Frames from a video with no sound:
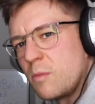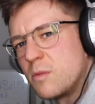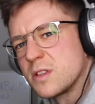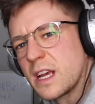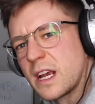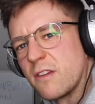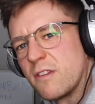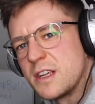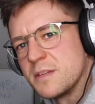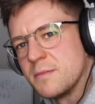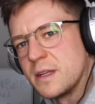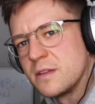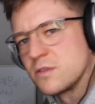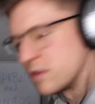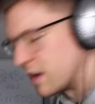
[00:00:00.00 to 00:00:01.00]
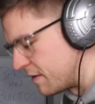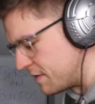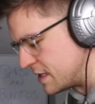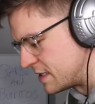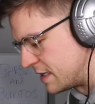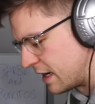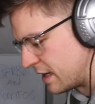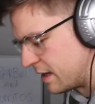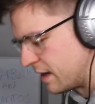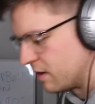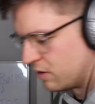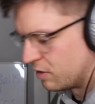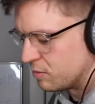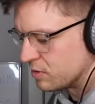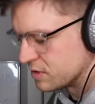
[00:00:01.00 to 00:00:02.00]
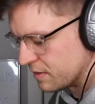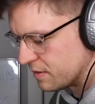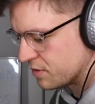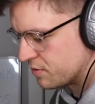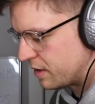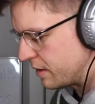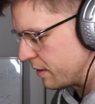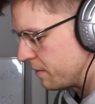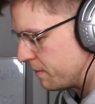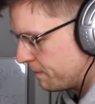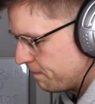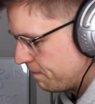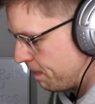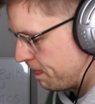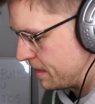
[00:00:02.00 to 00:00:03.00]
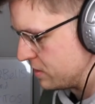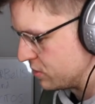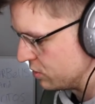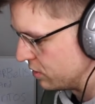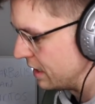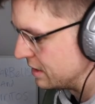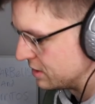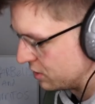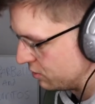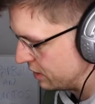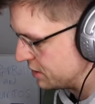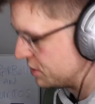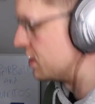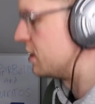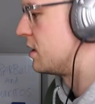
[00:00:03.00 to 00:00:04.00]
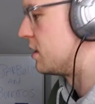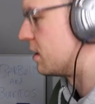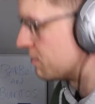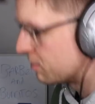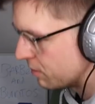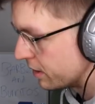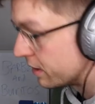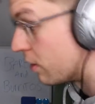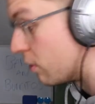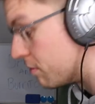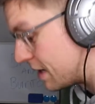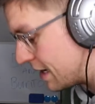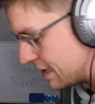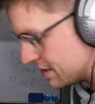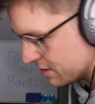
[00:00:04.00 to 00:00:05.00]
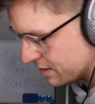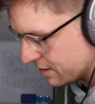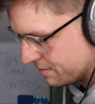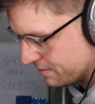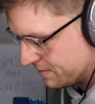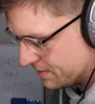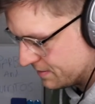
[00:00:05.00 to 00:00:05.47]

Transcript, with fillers: almost like a regiment, so you have to stick to it almost if it's written down. So that's question number one. I hope that answered it.